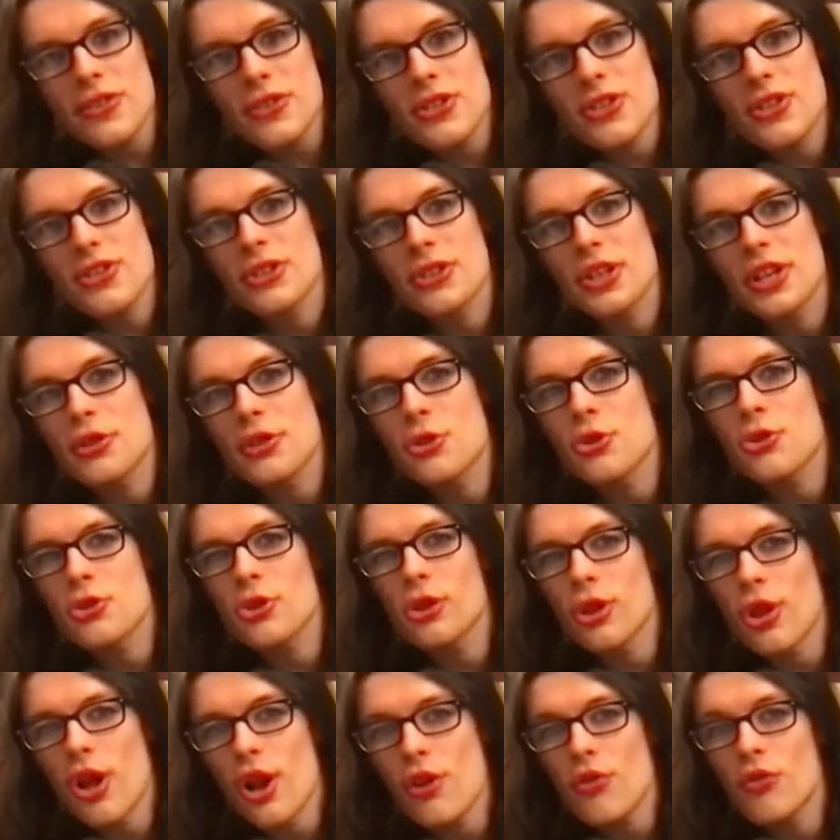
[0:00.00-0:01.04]
is like there's a
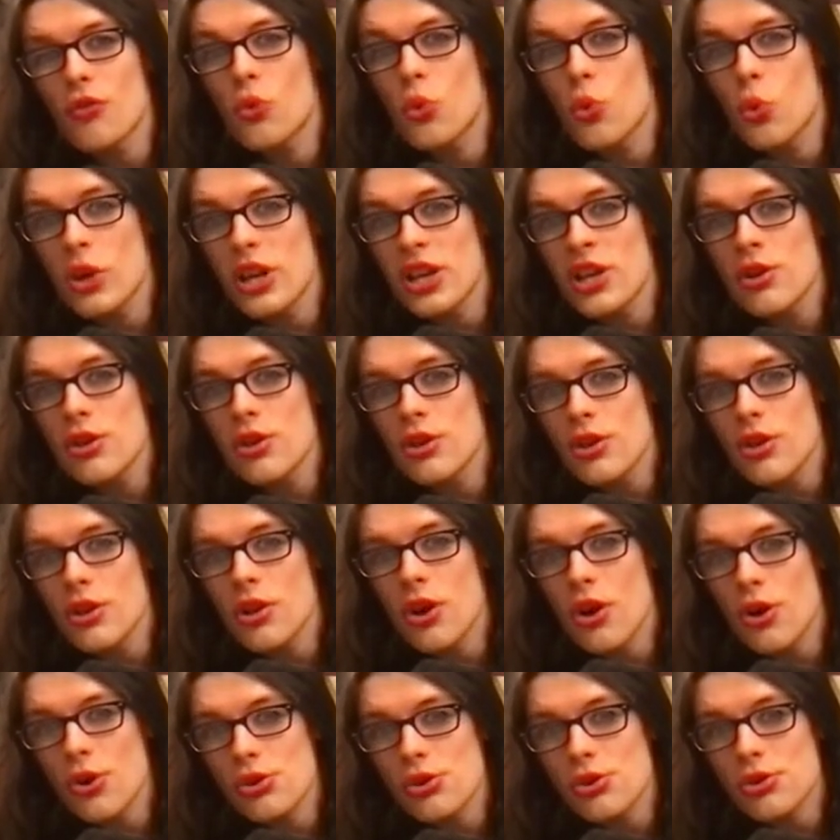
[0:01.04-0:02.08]
lot of weird
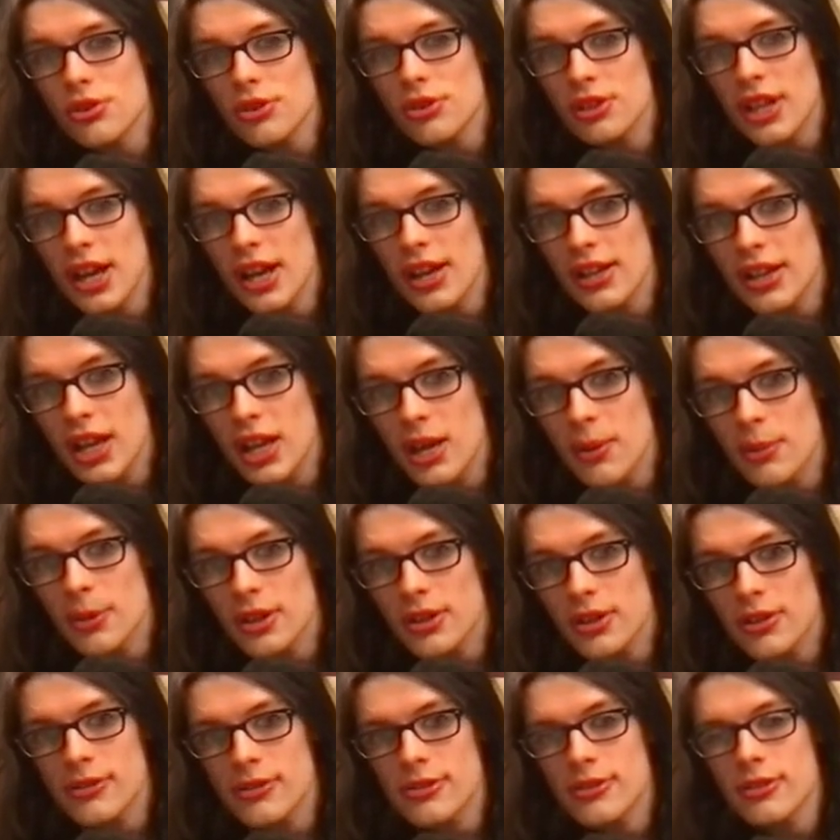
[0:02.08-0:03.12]
cultural
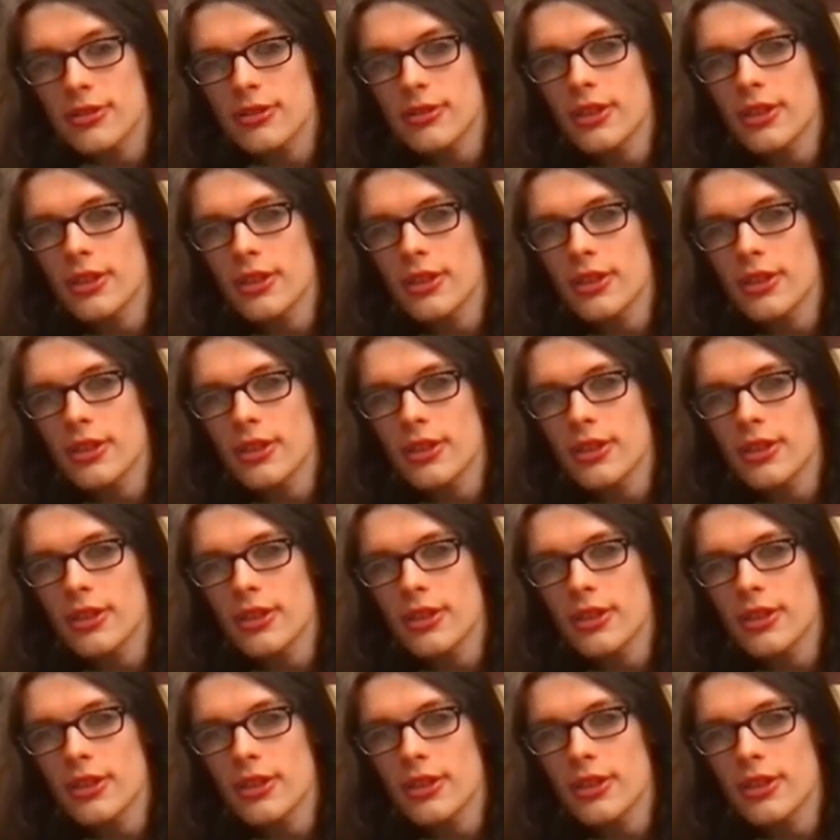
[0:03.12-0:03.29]
dynamics.